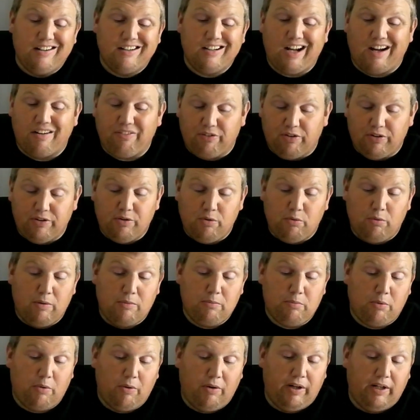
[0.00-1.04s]
covering the
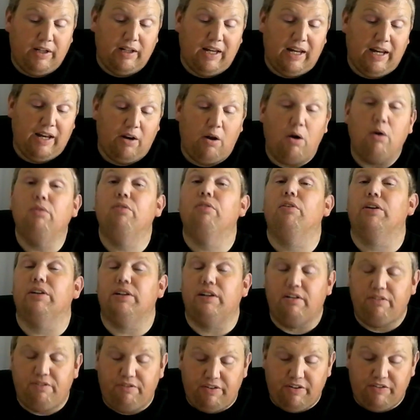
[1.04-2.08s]
one point, and over on
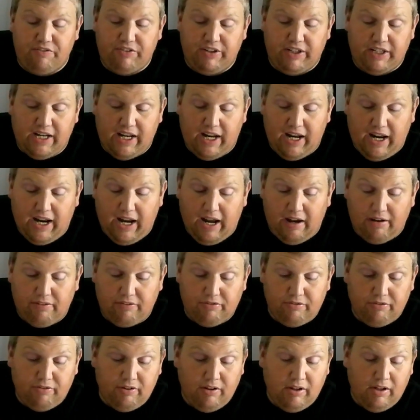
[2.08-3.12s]
the 50 and a
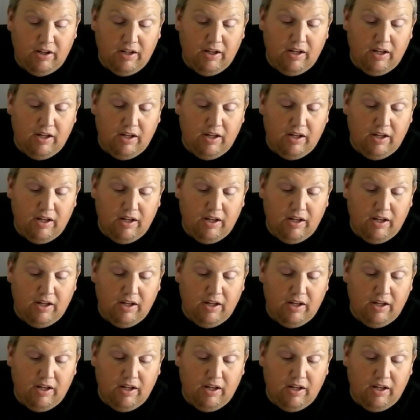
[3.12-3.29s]
half.